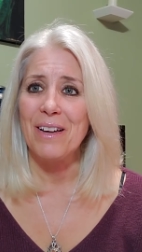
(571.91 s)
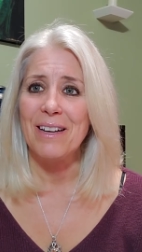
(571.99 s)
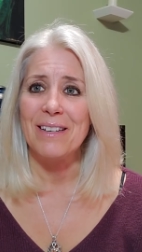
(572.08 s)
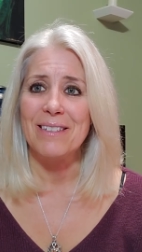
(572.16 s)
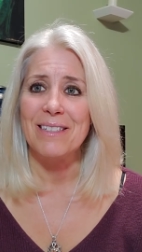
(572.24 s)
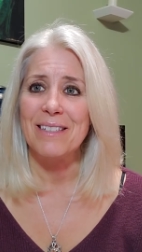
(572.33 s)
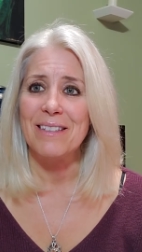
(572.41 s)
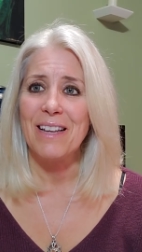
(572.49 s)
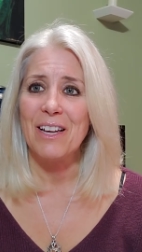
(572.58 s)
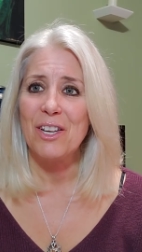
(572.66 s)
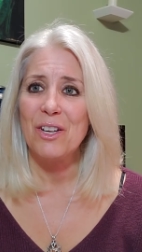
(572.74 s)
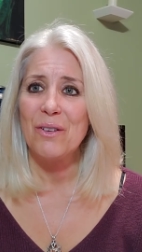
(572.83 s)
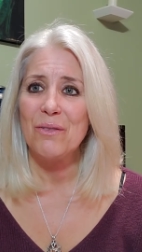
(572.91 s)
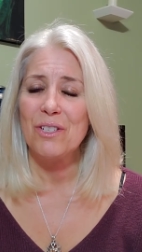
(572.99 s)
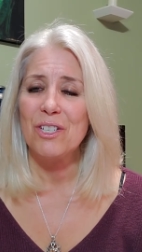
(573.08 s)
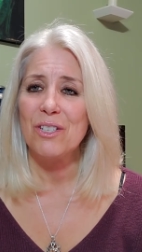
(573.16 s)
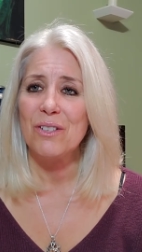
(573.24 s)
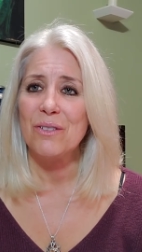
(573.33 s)
and thank you
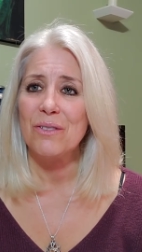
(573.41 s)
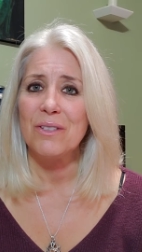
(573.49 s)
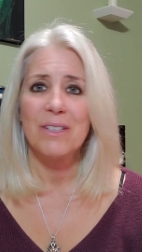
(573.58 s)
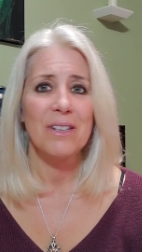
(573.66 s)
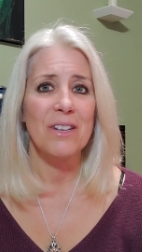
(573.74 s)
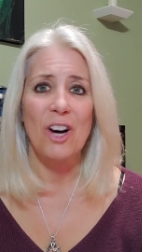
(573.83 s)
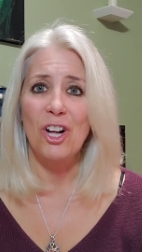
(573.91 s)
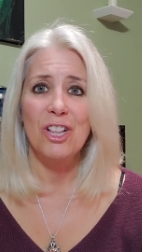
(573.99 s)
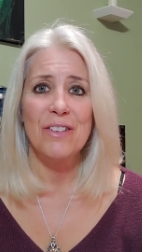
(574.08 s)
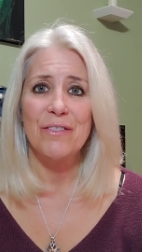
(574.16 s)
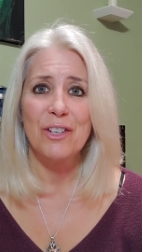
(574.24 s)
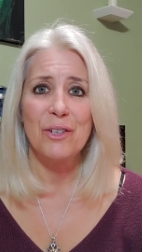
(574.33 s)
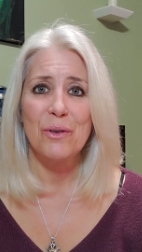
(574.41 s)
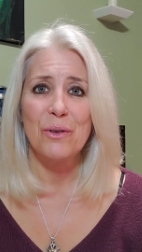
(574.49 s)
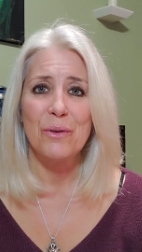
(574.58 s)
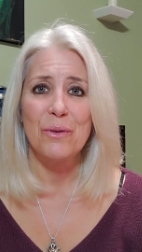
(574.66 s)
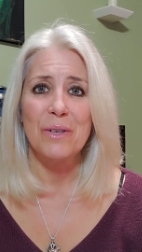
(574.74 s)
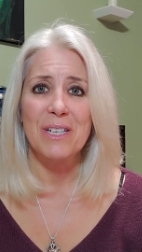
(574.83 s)
to all of you
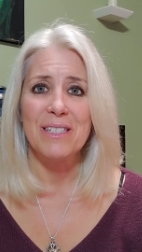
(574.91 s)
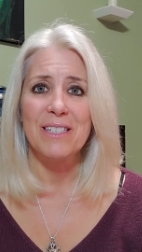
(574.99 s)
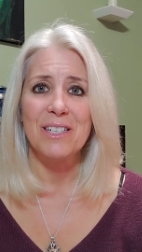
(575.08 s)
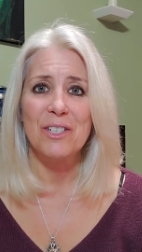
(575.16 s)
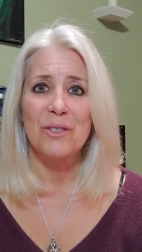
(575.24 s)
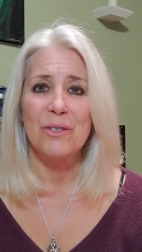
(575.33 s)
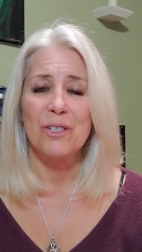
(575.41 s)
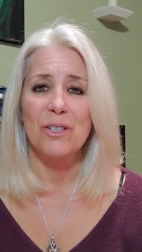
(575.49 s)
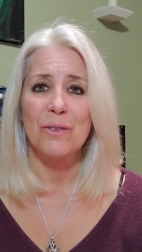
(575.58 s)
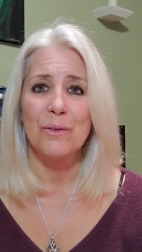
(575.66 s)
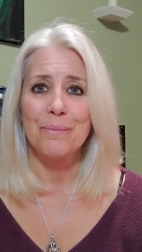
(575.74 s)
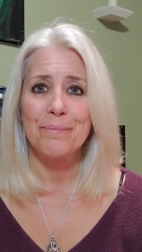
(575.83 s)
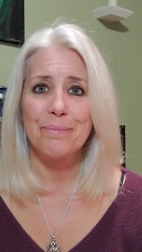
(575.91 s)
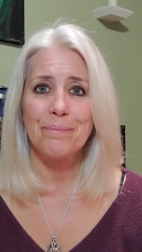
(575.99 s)
who continue to